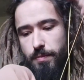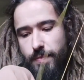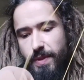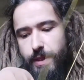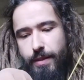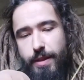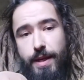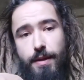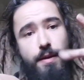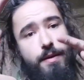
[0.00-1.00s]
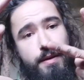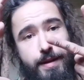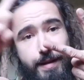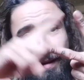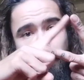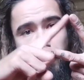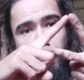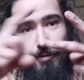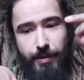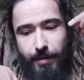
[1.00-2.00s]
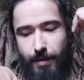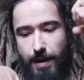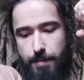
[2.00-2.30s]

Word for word: I'm closing the gap between the two,